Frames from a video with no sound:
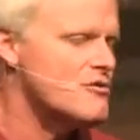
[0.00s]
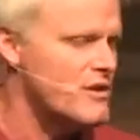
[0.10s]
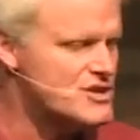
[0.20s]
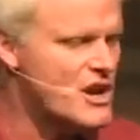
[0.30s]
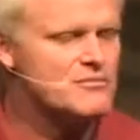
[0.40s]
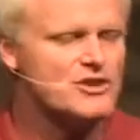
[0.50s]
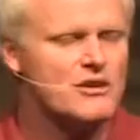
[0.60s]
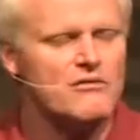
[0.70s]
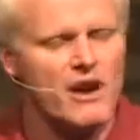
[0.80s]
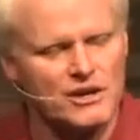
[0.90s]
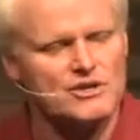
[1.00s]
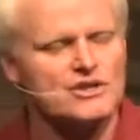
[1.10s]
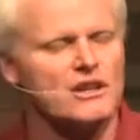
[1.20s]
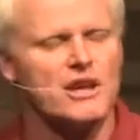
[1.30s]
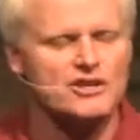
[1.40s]
to redemption and
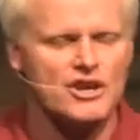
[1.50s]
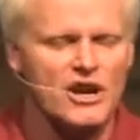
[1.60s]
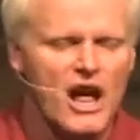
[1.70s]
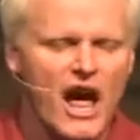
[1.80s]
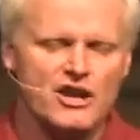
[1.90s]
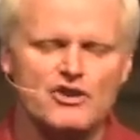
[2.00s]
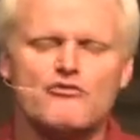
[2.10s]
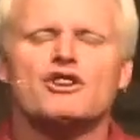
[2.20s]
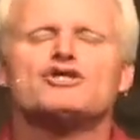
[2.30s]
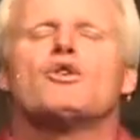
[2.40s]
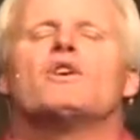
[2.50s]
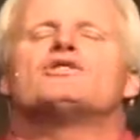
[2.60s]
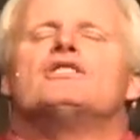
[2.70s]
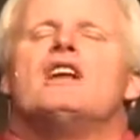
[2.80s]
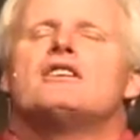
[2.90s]
reconciliation, and you
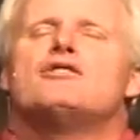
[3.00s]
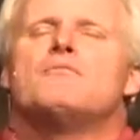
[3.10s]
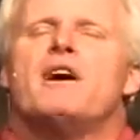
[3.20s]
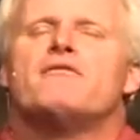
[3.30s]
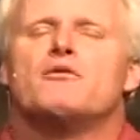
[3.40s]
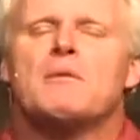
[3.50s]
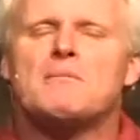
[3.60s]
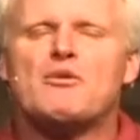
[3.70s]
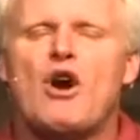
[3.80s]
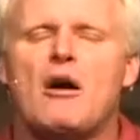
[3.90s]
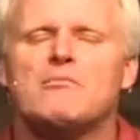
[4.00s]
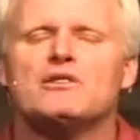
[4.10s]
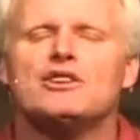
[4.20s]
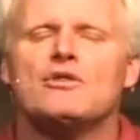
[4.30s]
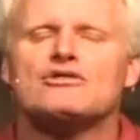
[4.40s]
rejoice in that in your bedroom, and
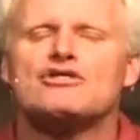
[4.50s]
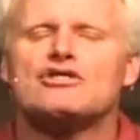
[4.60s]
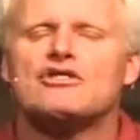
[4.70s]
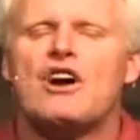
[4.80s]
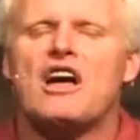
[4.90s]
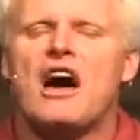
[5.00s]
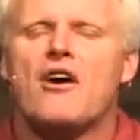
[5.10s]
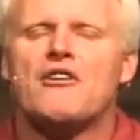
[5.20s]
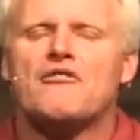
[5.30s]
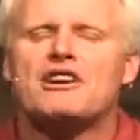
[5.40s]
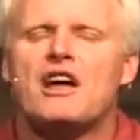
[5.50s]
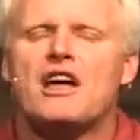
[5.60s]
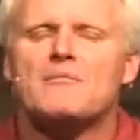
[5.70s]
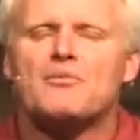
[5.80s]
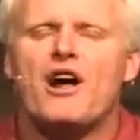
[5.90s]
probably don't just cry out every
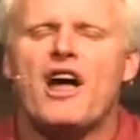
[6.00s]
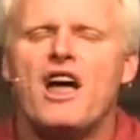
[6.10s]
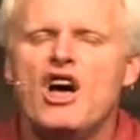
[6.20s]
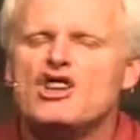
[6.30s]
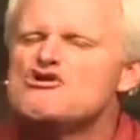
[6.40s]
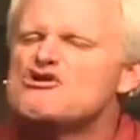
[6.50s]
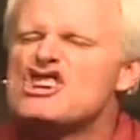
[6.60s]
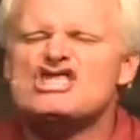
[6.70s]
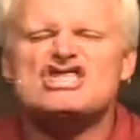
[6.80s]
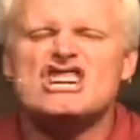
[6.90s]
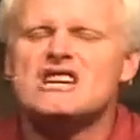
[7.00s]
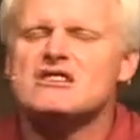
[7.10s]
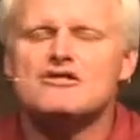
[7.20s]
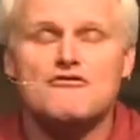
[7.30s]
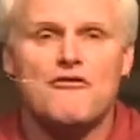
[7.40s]
day and pray. You say,
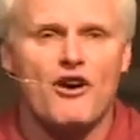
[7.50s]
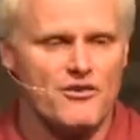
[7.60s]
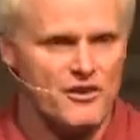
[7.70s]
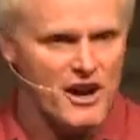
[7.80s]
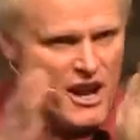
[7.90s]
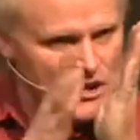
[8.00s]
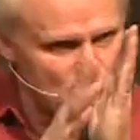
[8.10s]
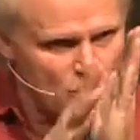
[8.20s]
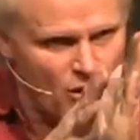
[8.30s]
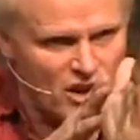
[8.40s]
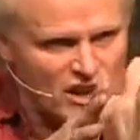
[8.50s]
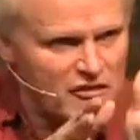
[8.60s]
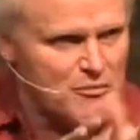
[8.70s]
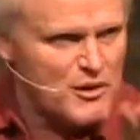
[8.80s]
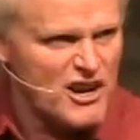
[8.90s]
Thank you, Father, and you go on and
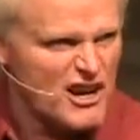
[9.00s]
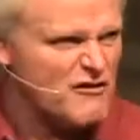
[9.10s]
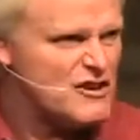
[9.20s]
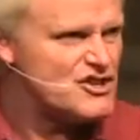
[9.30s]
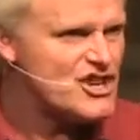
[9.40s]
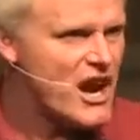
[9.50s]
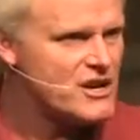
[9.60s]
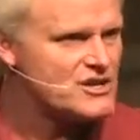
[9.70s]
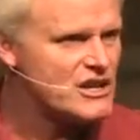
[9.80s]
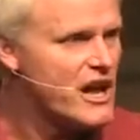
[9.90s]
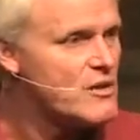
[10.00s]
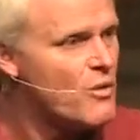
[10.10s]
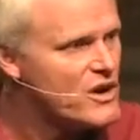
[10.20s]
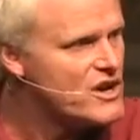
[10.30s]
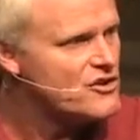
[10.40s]
live productive and shine as a light,
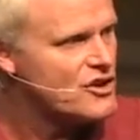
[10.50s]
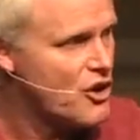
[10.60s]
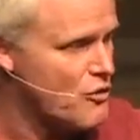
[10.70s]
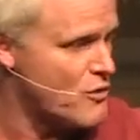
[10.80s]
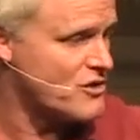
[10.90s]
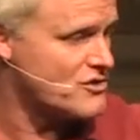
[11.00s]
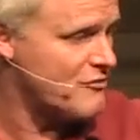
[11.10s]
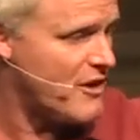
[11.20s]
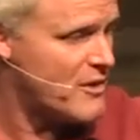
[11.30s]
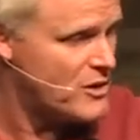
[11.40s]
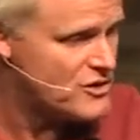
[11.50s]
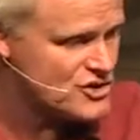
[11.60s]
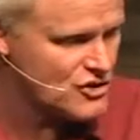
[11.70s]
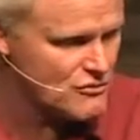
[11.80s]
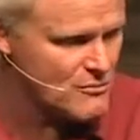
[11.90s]
and one day your coworkers will find what your
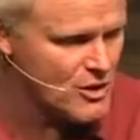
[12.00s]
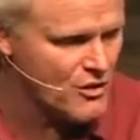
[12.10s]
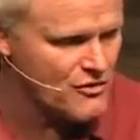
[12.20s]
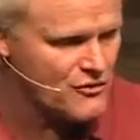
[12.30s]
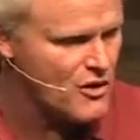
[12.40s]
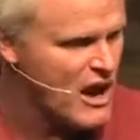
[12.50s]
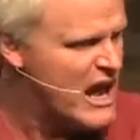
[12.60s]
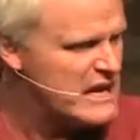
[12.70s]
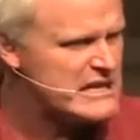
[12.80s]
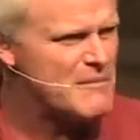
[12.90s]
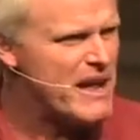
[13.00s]
children were going through and say,